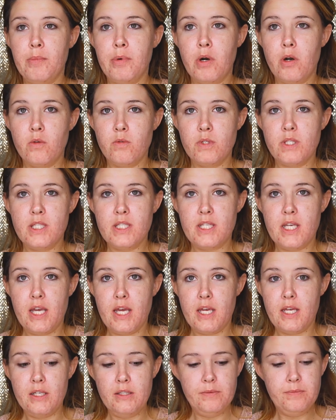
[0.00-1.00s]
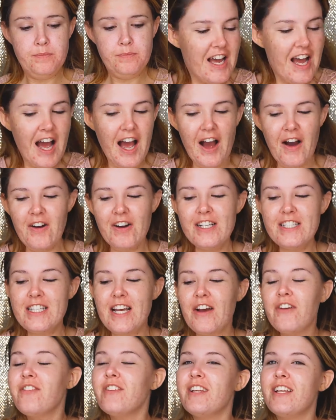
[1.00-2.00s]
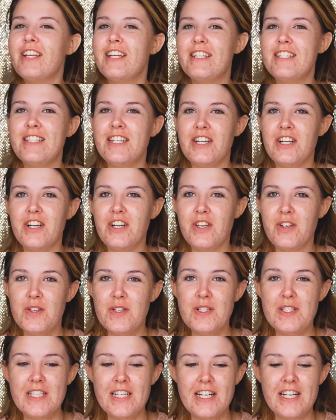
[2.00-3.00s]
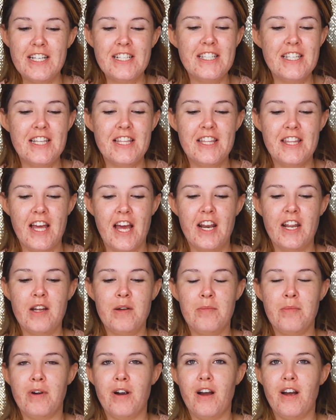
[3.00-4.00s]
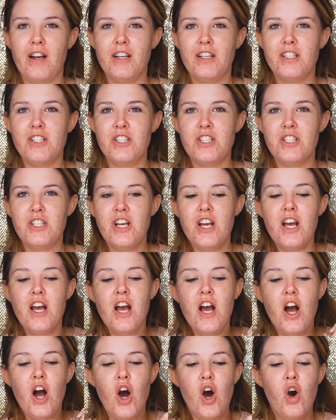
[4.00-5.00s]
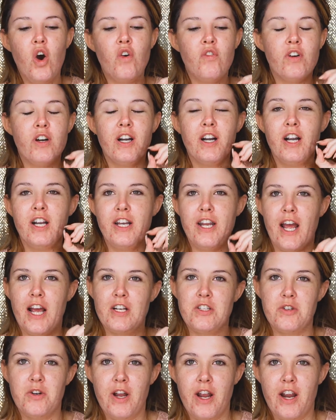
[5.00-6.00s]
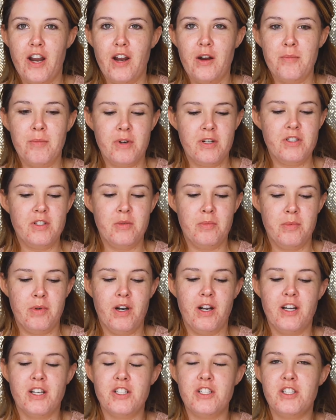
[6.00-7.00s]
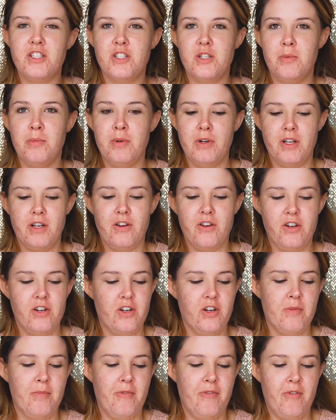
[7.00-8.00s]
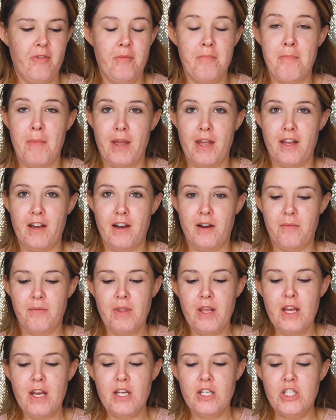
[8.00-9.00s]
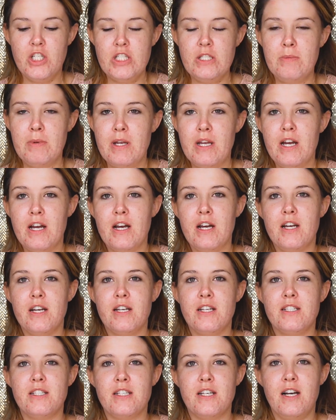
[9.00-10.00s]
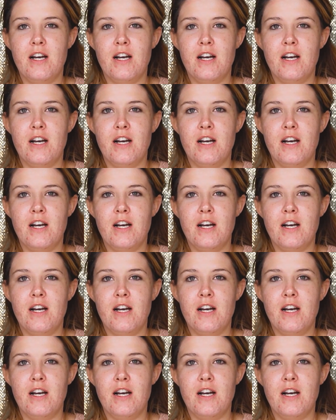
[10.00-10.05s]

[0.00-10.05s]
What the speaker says: prone skin, I would definitely consider using a synthetic brush over a natural hair bristle brush to put on your makeup. Just because